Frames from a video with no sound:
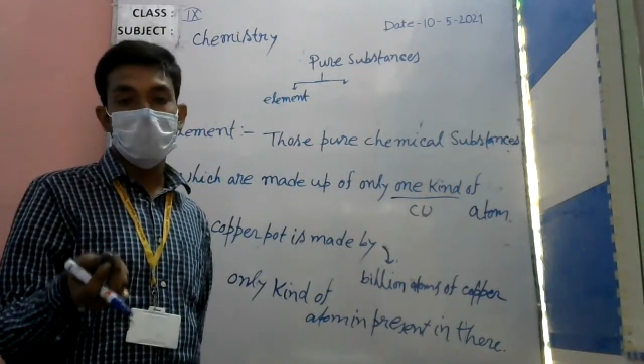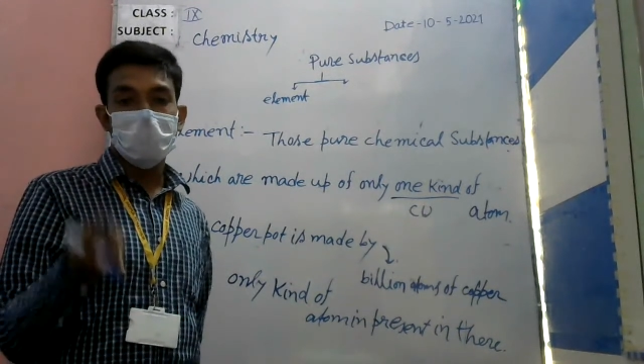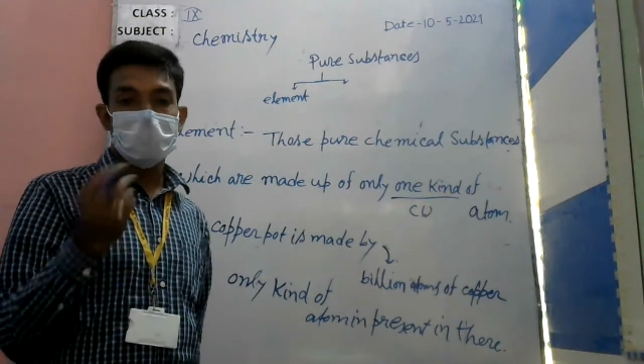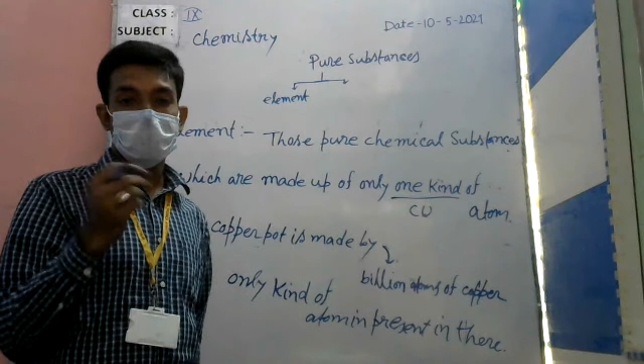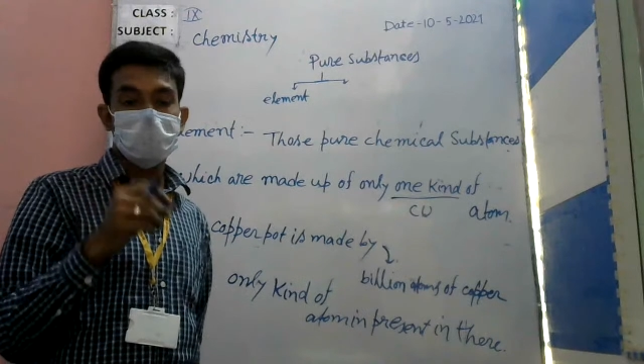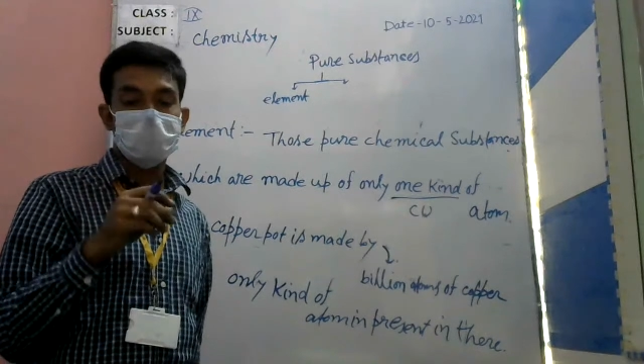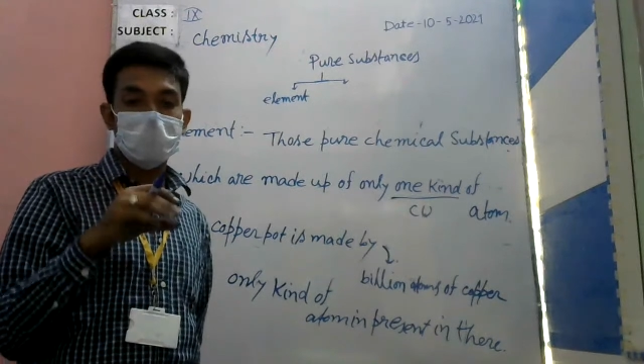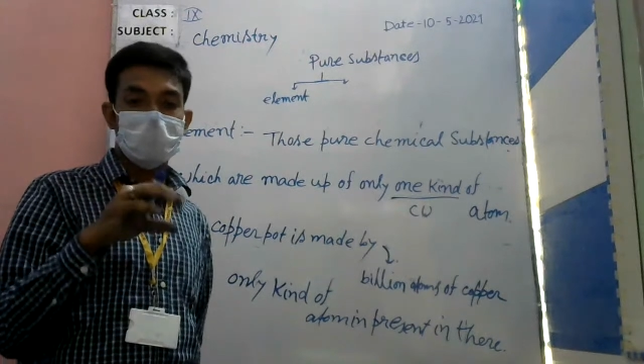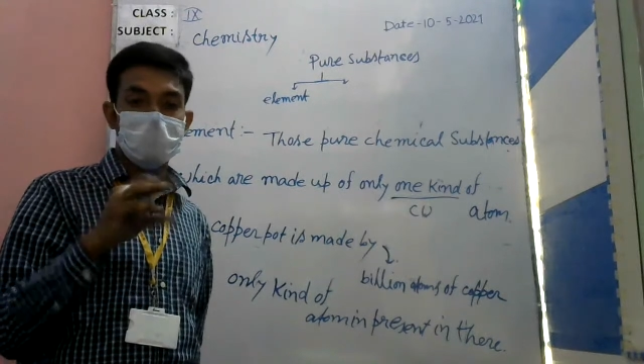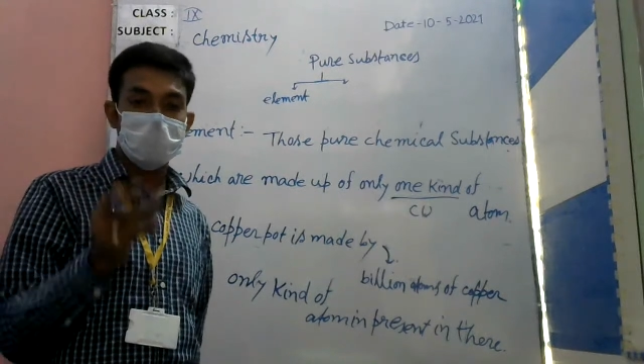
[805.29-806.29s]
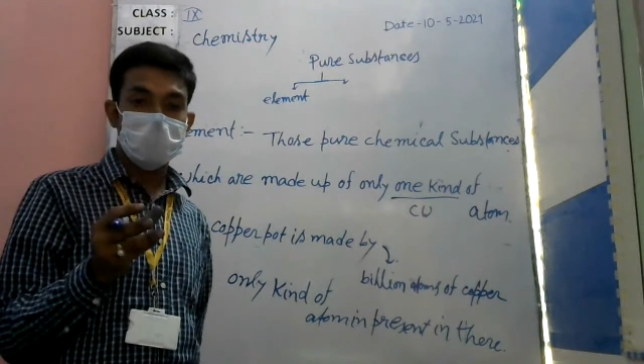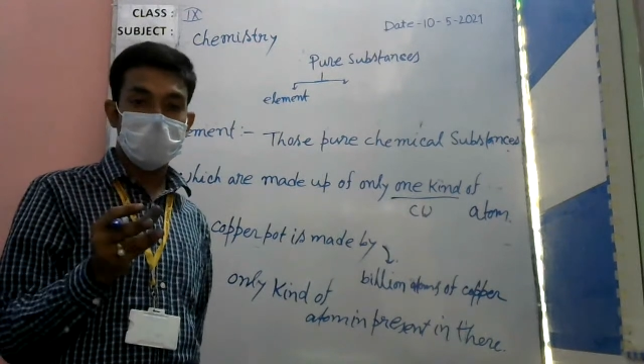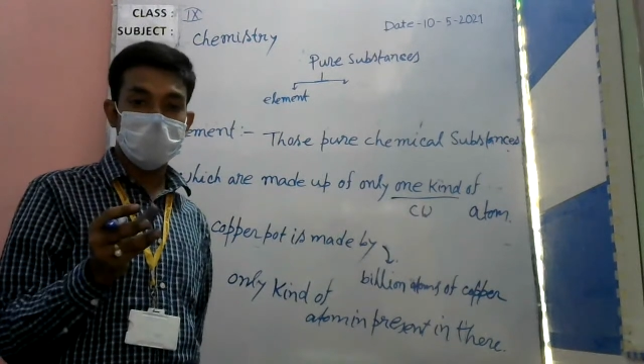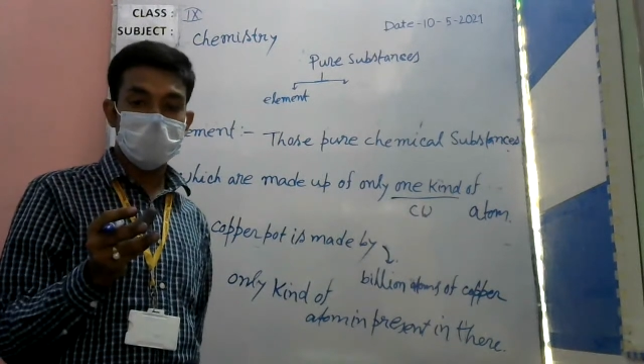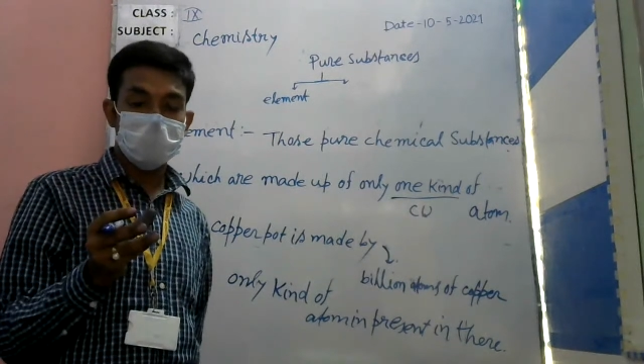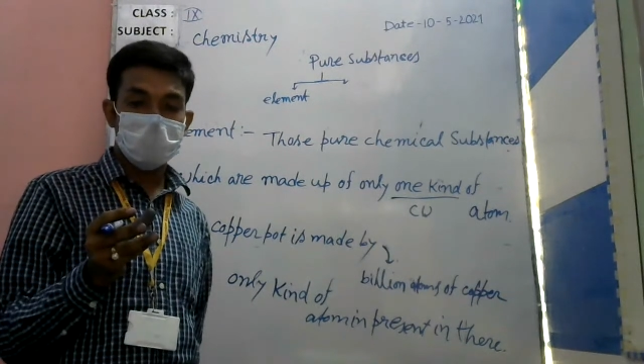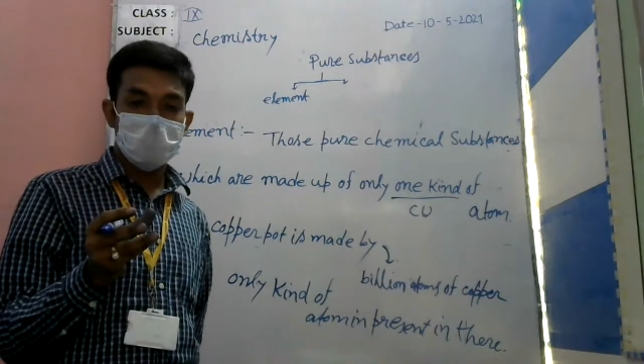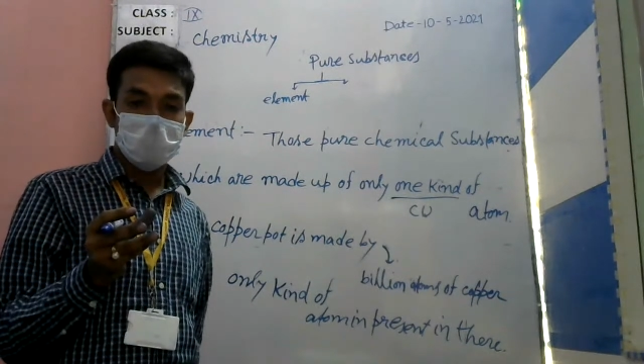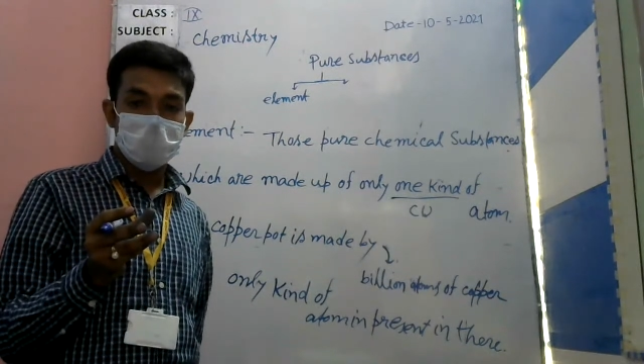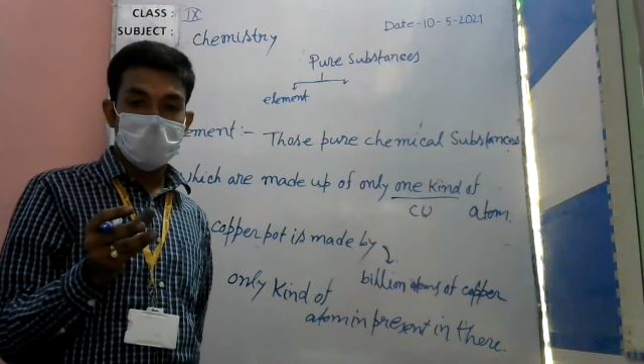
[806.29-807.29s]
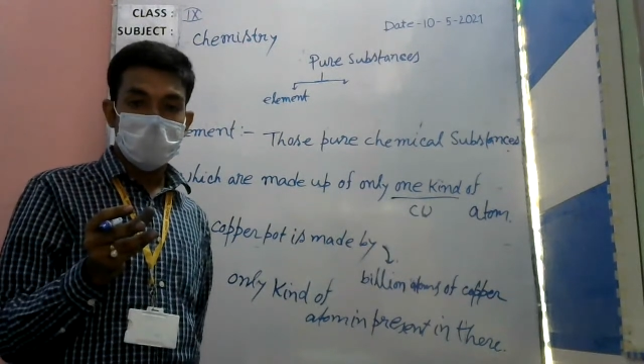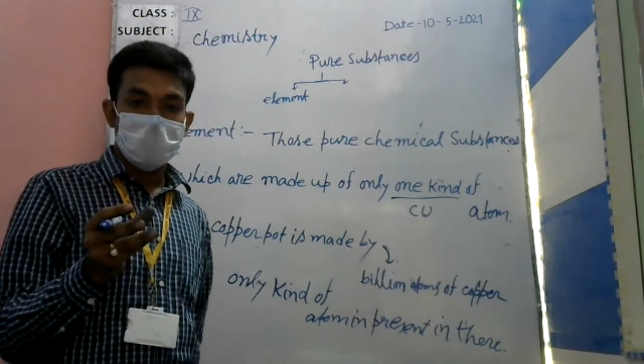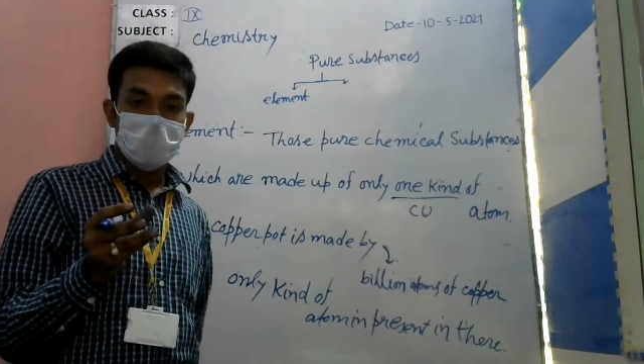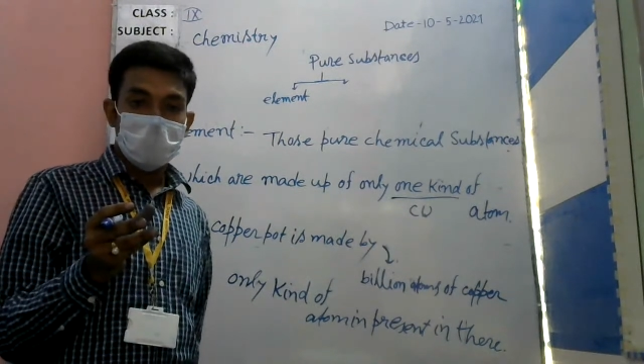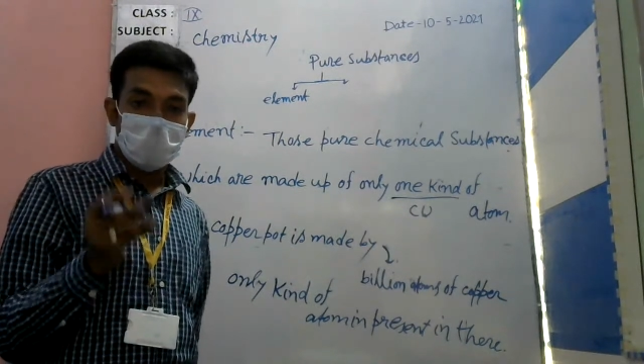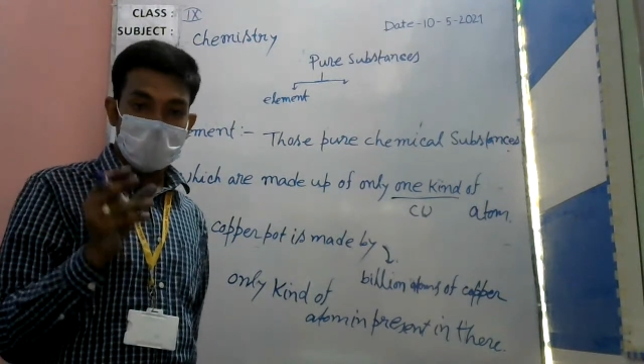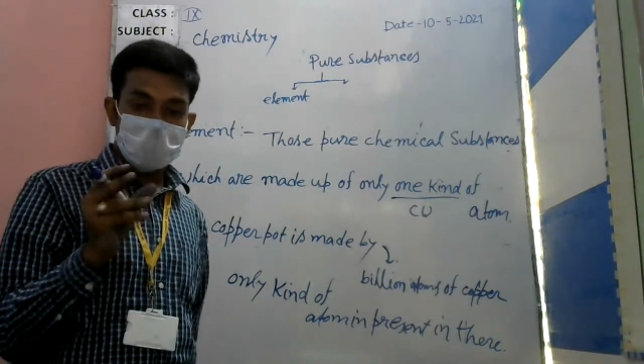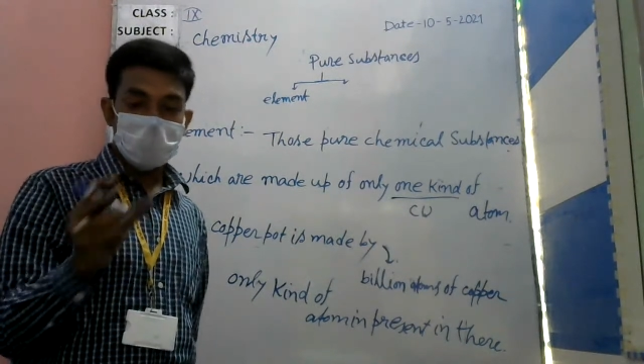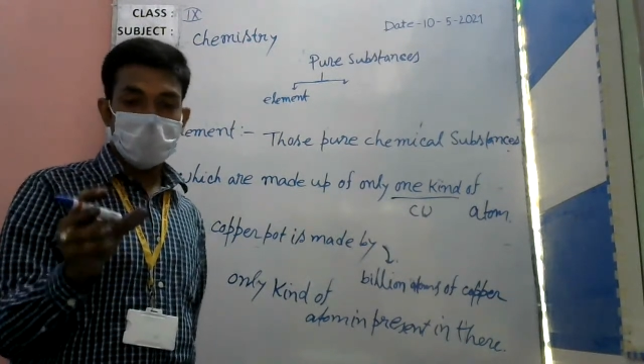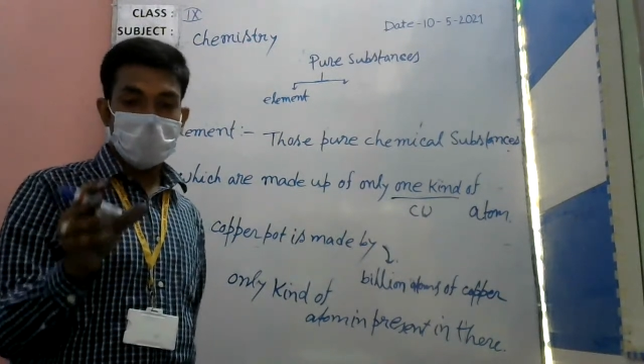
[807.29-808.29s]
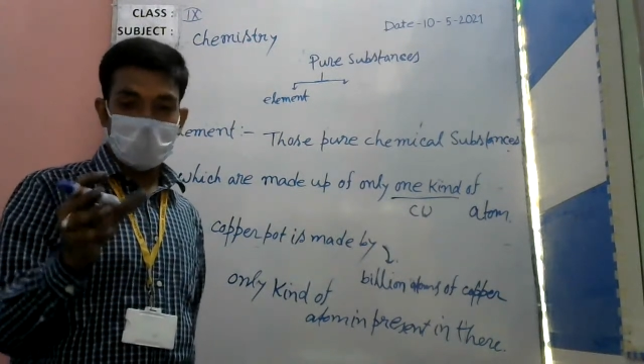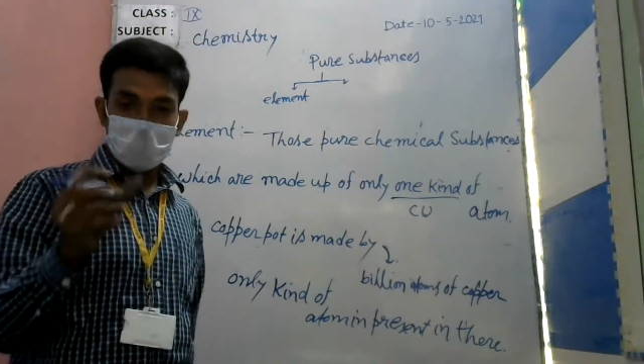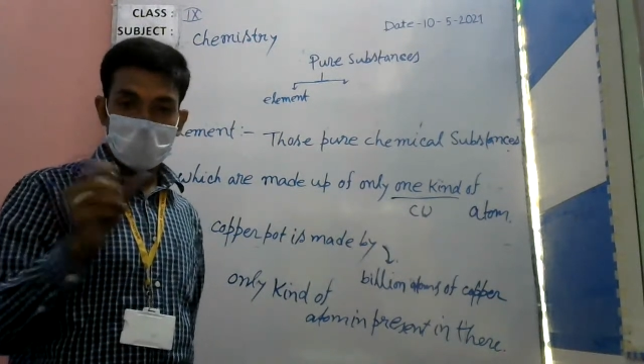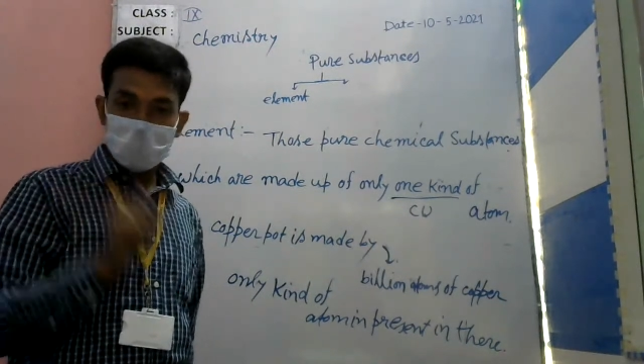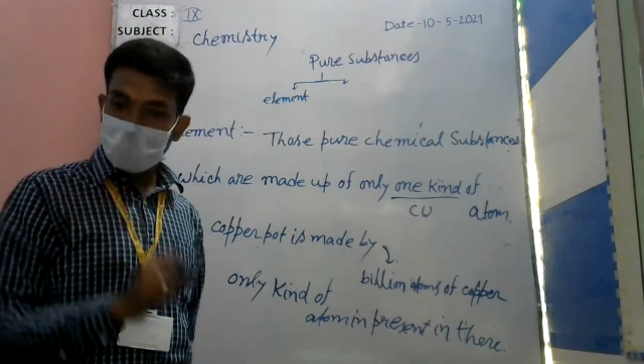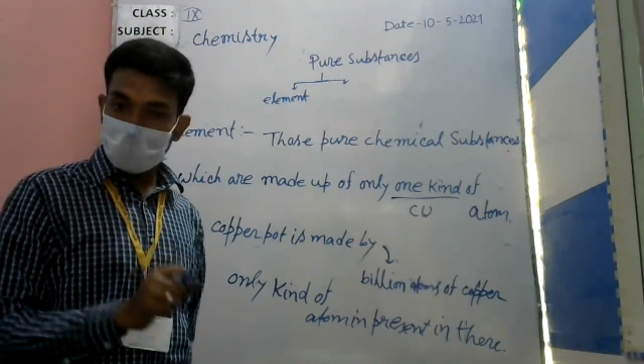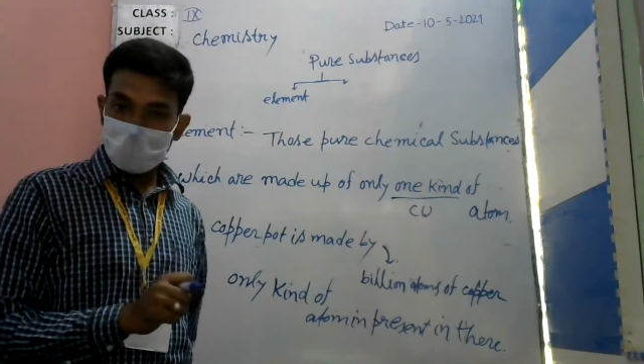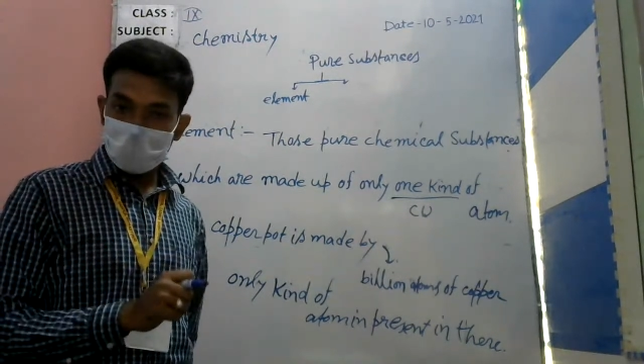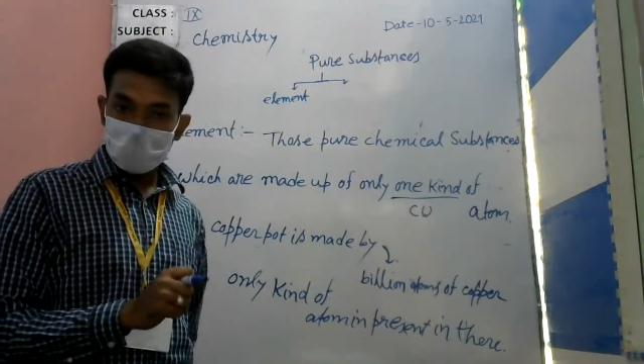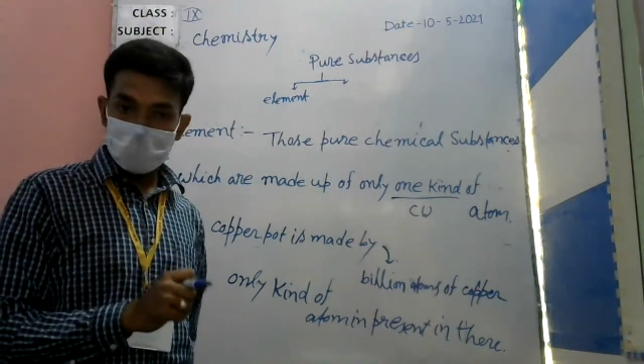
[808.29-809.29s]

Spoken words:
atoms are present also called element